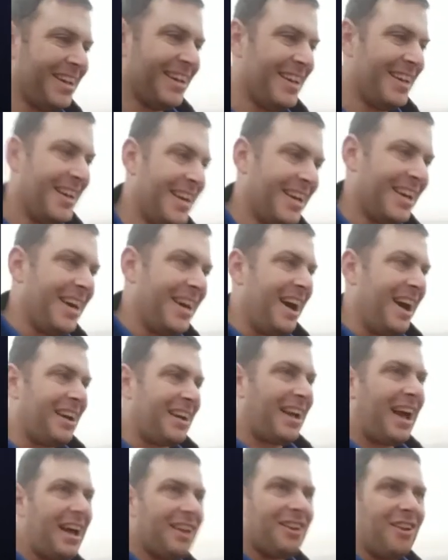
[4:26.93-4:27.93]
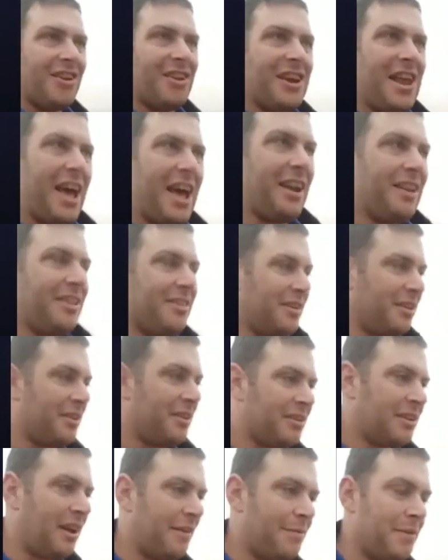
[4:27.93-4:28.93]
I can't loan it out. And the
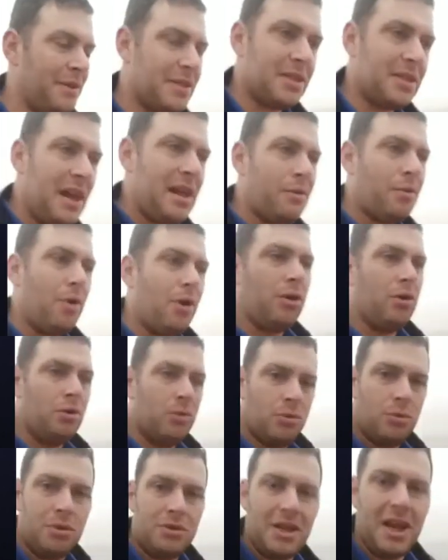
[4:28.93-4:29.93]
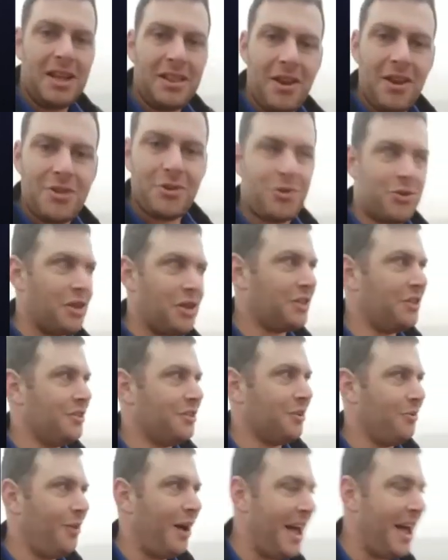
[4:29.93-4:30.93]
government's saying, well, we'll take those restrictions
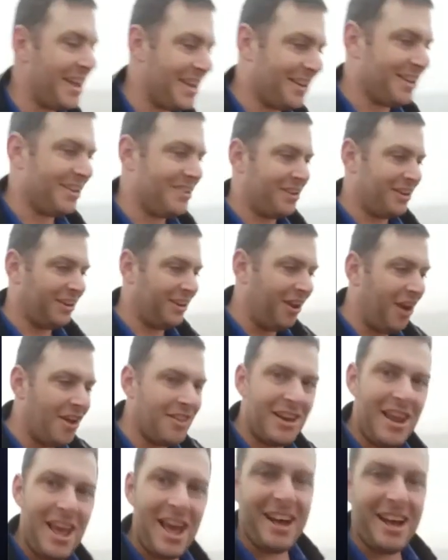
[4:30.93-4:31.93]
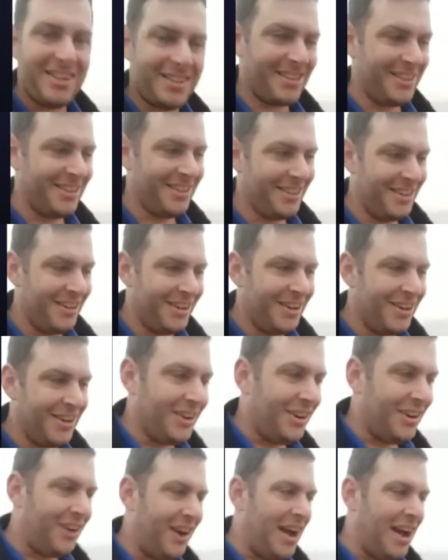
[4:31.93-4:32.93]
away. You can loan it out. All right,
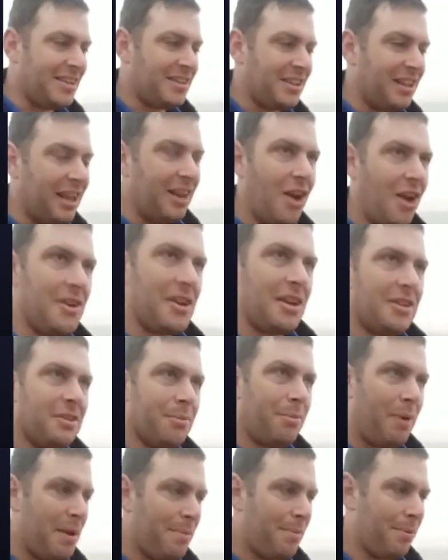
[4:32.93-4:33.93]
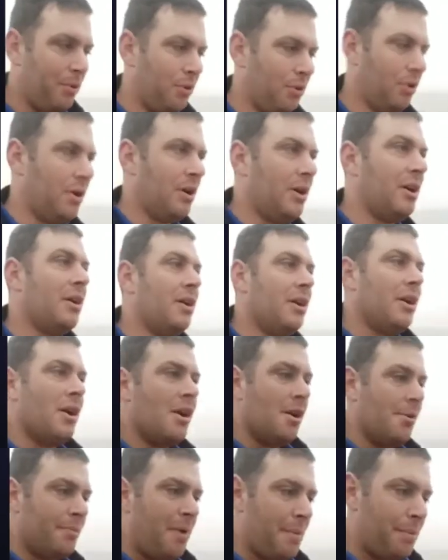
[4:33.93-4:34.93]
so they're loaning it to people. People are
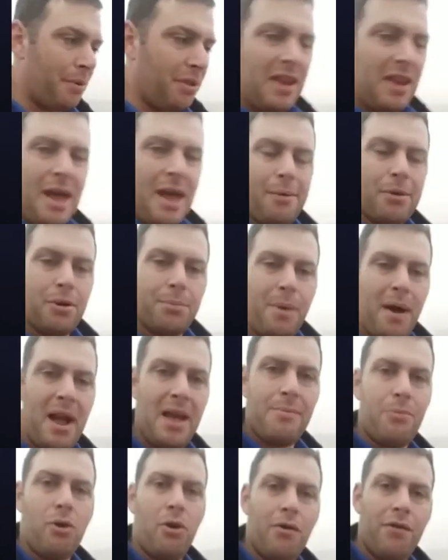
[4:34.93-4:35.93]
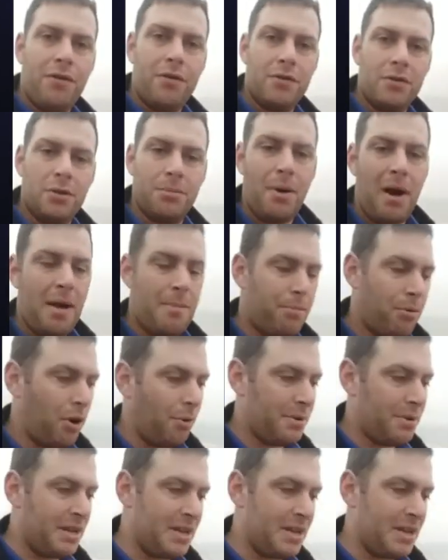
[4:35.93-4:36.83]
then able to pay more to buy properties,